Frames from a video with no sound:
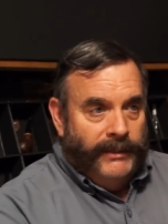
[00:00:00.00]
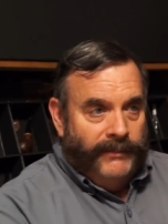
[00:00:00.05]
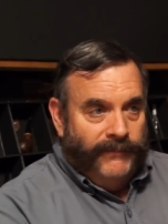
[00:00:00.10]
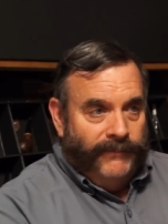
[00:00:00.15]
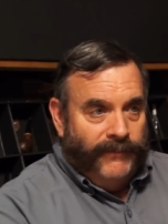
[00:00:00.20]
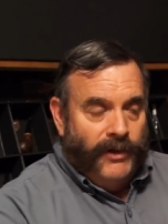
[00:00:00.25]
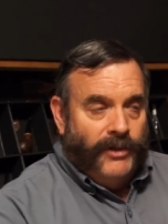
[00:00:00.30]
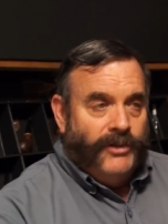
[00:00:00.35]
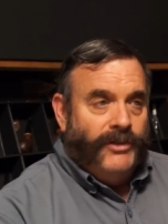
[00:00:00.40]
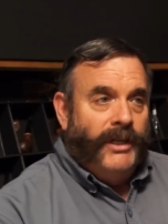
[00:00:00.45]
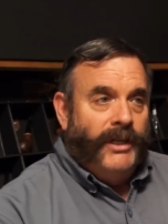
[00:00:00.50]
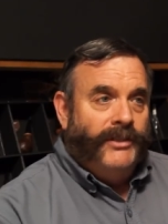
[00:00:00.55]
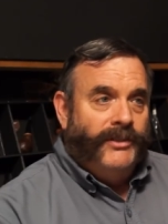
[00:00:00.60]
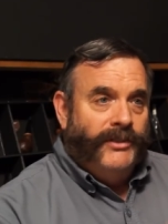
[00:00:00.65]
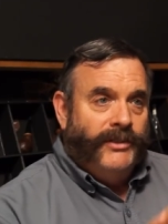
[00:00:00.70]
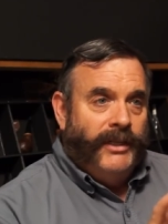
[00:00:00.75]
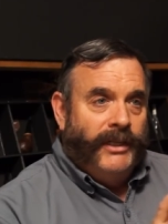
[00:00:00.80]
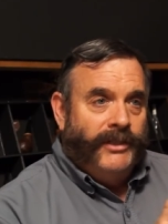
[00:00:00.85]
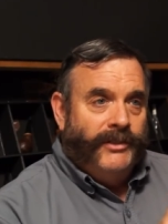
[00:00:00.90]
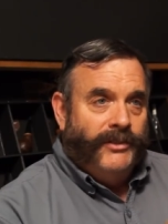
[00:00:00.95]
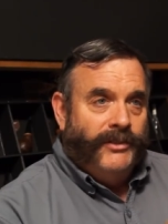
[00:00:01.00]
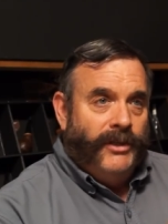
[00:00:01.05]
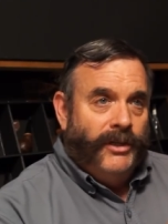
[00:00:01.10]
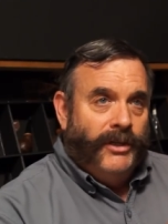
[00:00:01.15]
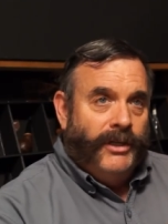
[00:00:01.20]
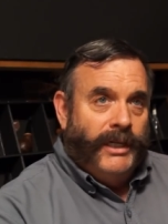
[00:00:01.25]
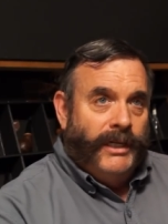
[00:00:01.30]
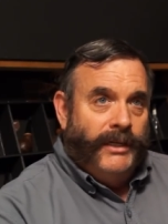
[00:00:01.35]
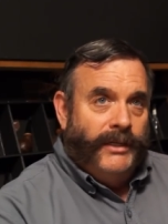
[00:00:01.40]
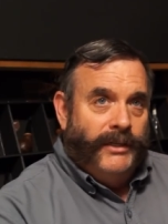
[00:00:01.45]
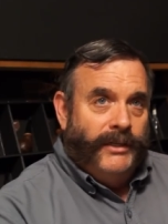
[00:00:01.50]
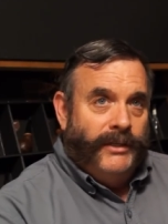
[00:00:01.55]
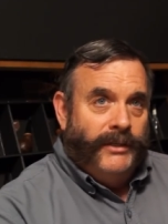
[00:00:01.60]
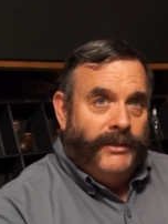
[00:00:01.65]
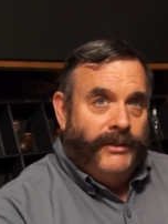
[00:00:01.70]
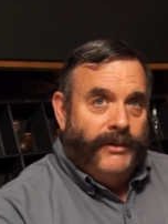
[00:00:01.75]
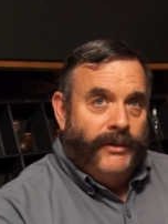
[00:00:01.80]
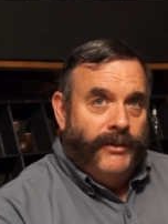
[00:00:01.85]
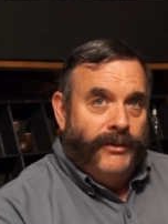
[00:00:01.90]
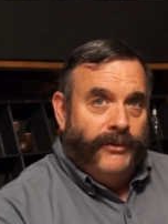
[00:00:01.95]
first let's let's look at
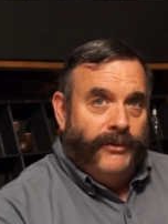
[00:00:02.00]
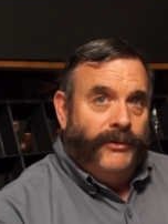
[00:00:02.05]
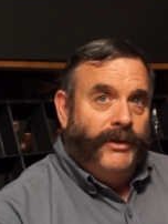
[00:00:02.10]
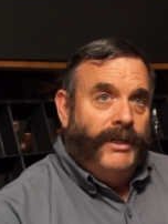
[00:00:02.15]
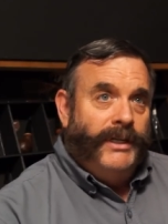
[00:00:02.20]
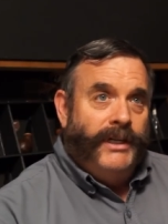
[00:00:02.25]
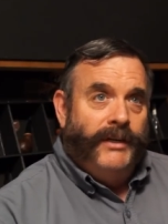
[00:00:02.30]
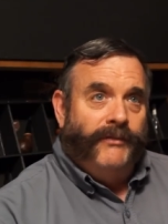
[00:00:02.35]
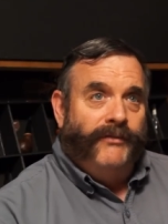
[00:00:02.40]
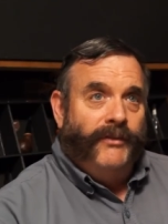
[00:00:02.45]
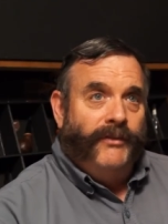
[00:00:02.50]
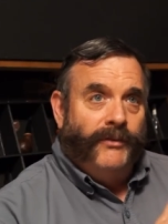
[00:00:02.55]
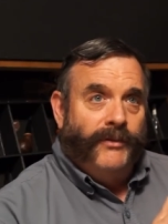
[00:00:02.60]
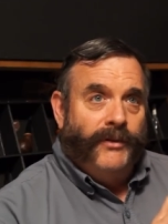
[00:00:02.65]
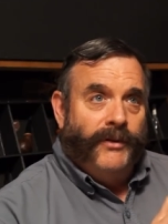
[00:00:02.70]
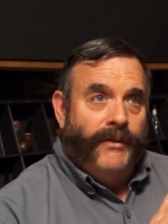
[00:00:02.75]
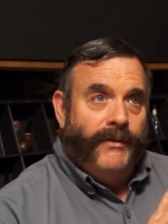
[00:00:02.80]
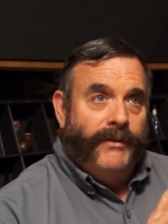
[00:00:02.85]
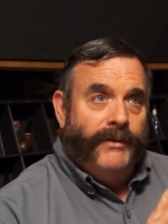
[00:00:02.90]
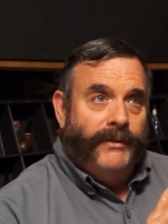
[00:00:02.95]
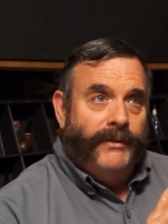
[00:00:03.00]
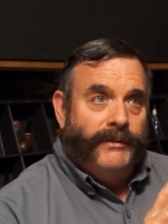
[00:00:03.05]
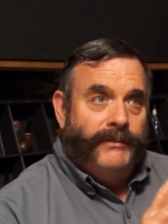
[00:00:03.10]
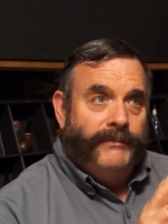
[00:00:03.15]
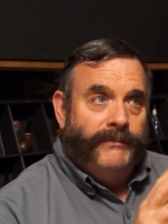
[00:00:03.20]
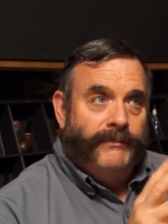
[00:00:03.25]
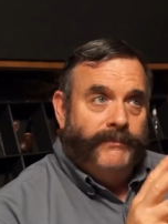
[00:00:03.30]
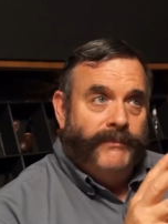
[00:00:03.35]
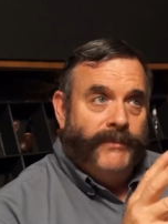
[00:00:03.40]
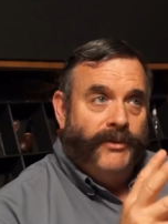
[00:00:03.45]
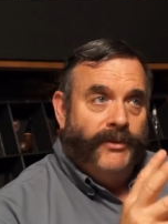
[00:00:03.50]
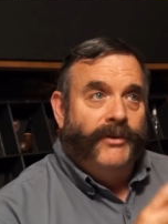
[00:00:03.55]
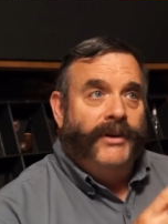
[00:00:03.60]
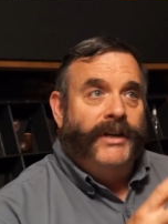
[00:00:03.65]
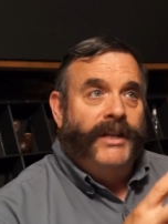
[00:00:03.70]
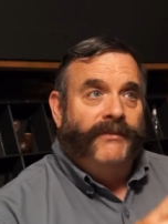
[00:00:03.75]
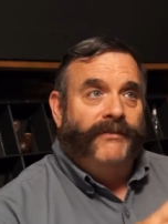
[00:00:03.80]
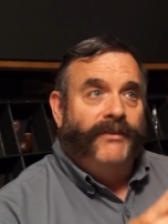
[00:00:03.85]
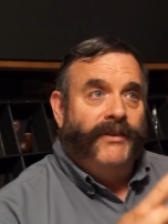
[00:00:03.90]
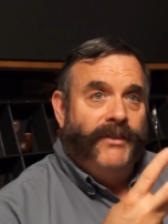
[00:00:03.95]
three different three
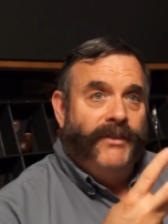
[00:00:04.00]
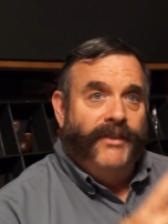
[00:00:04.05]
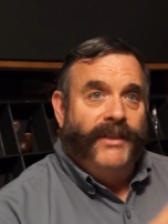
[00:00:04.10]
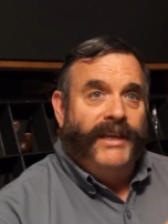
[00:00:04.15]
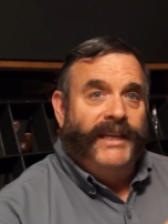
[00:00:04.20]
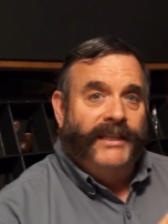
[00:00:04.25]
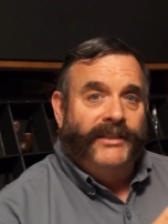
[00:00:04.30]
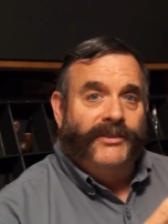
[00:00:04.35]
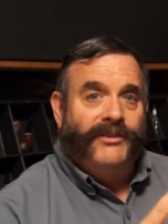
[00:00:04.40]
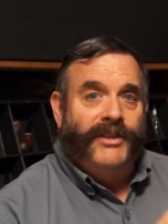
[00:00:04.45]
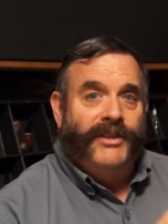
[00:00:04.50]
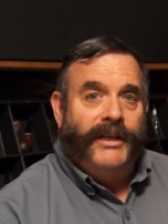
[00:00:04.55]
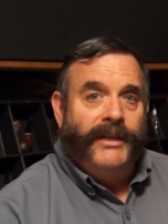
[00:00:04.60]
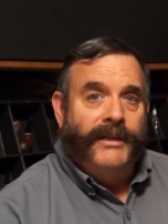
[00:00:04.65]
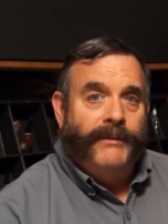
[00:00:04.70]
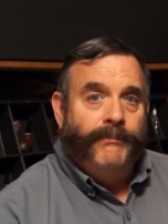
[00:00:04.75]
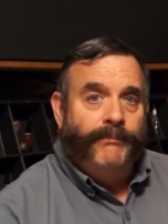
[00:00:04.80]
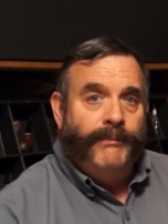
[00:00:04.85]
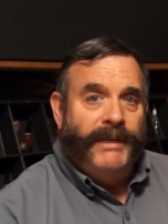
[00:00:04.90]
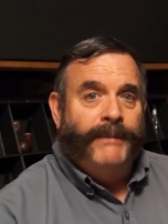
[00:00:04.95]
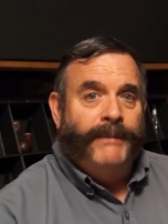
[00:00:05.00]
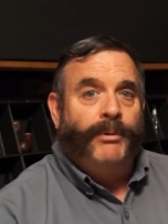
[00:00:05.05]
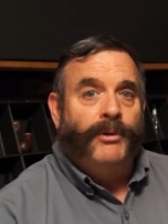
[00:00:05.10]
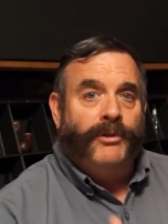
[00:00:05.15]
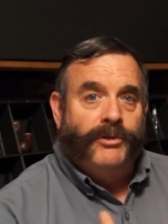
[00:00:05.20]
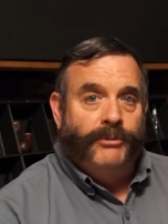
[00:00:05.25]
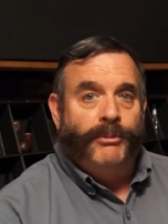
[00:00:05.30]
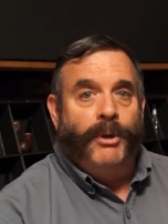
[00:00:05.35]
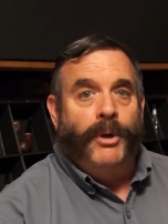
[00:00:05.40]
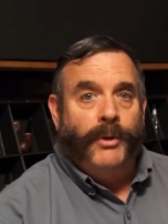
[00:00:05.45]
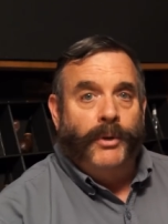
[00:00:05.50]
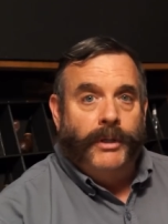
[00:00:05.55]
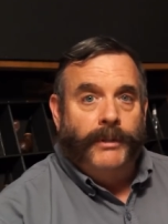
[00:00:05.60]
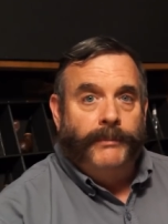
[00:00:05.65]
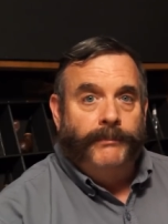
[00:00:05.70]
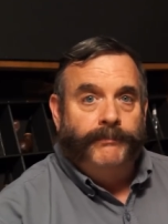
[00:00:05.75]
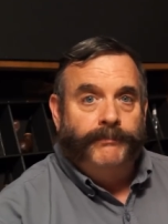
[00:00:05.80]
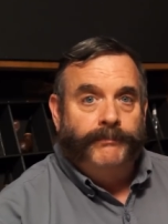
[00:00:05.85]
different things that people smoke.